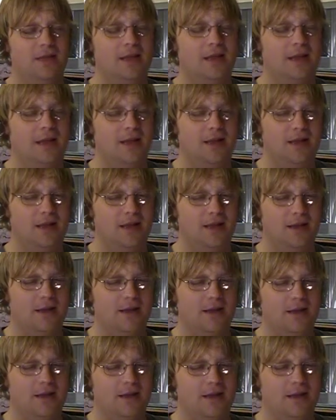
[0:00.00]

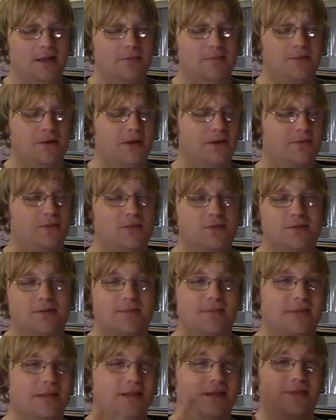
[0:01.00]
But of course
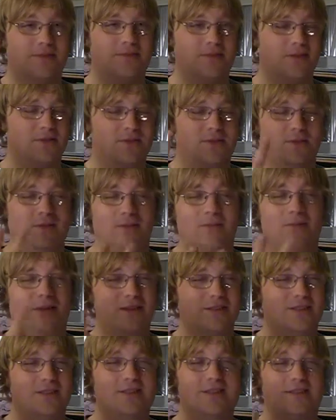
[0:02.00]
I'm in episode 3
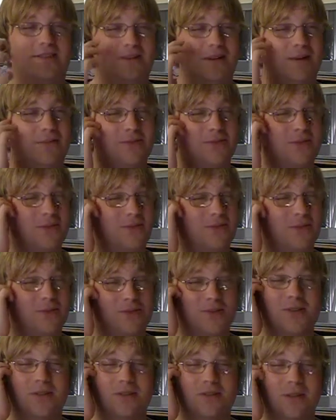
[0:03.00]
watching. Episode 4
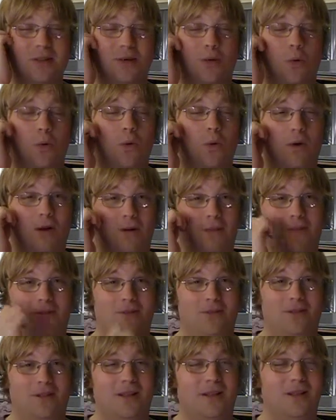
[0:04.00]
is going to be
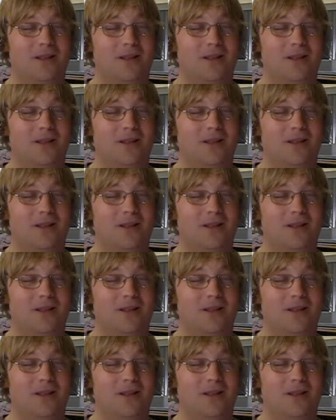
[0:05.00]
horrible.